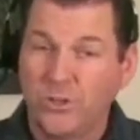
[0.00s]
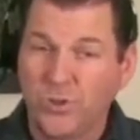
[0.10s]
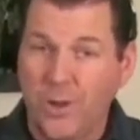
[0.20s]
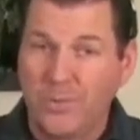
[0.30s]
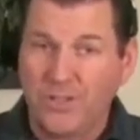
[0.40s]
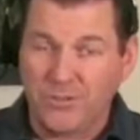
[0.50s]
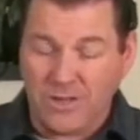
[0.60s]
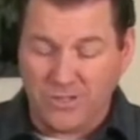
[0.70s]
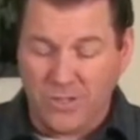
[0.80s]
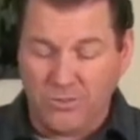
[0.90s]
drop in a
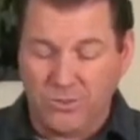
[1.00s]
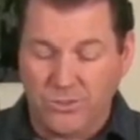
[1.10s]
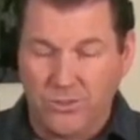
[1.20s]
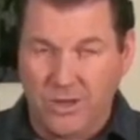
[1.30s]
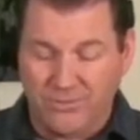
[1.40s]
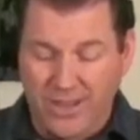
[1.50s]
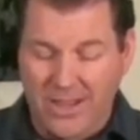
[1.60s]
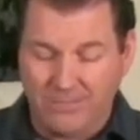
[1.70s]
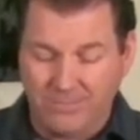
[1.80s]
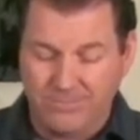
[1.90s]
grace note to create a flam.